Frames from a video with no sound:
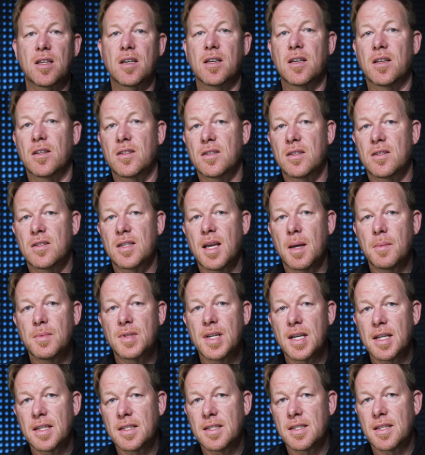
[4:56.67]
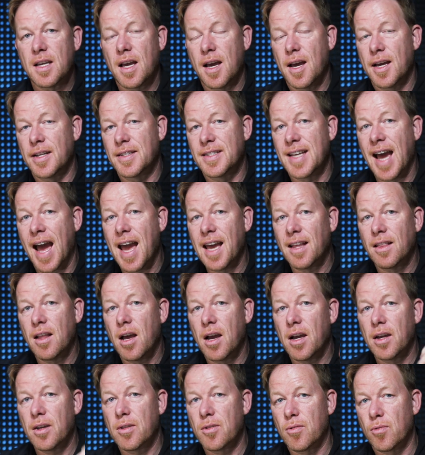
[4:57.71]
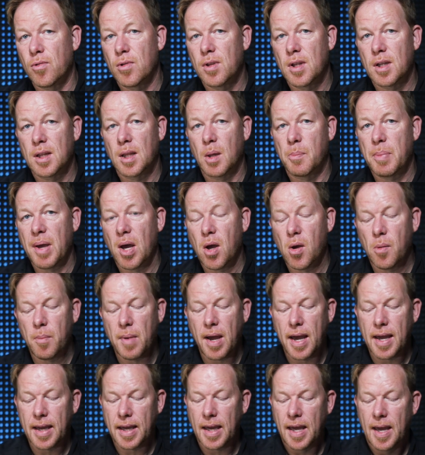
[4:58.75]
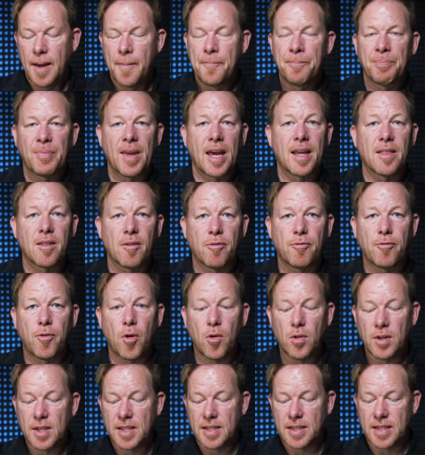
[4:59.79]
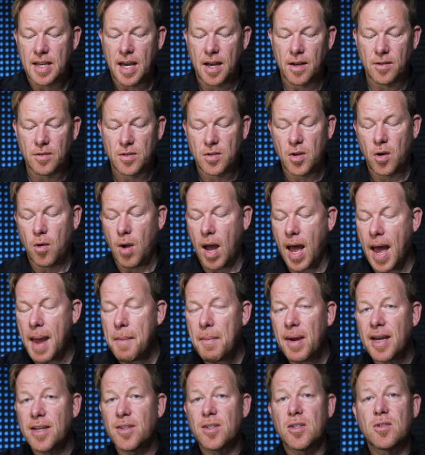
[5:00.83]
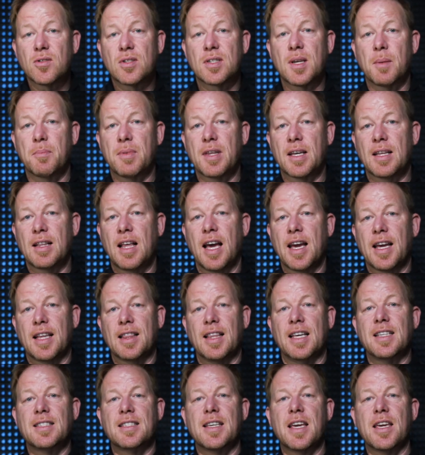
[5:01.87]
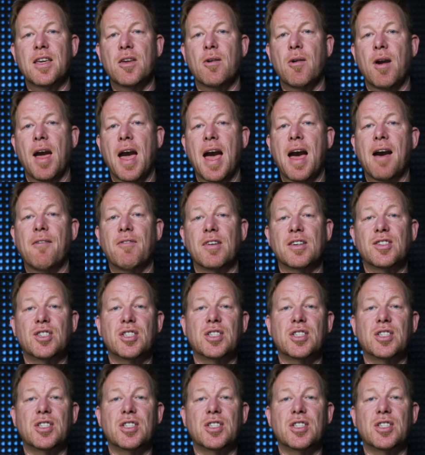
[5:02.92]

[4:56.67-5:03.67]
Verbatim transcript: the subject's uh, dialogue through the lapel mic and the Foley sound. So I might do something like, let's say you have a